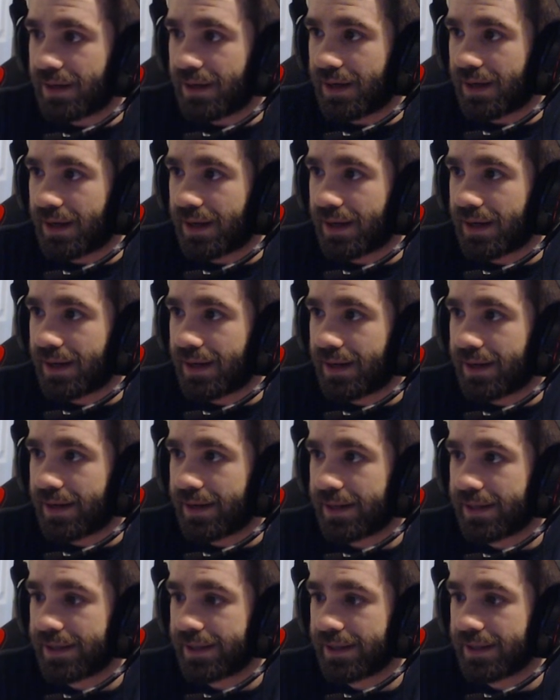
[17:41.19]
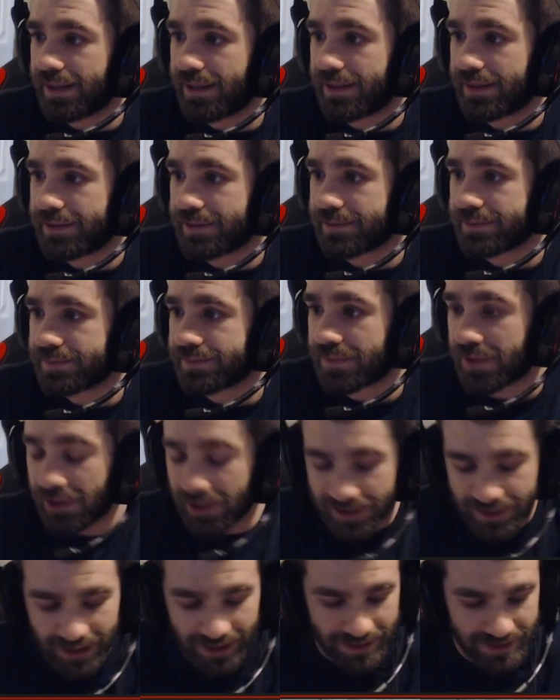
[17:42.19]
Well,
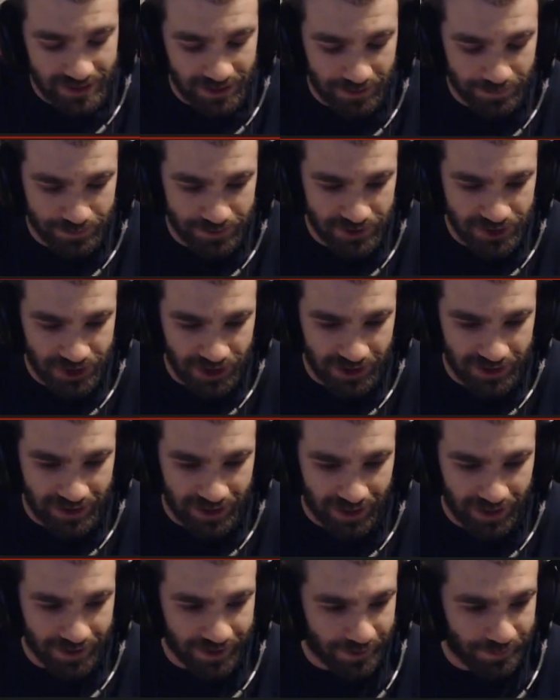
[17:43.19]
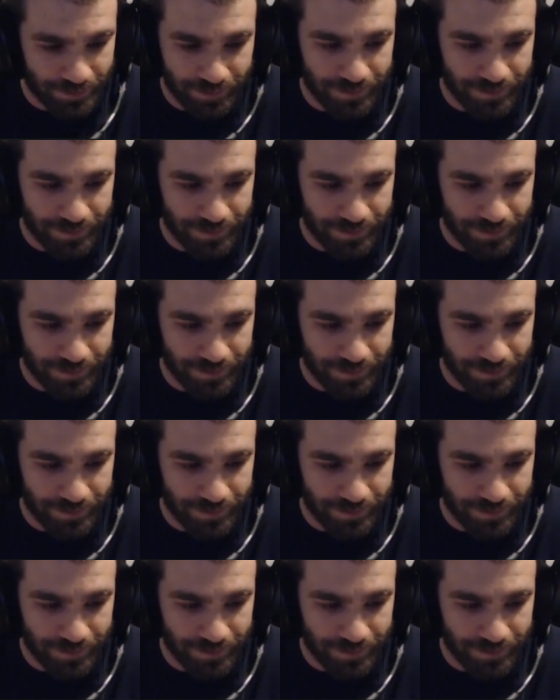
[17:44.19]
thanks, I appreciate that.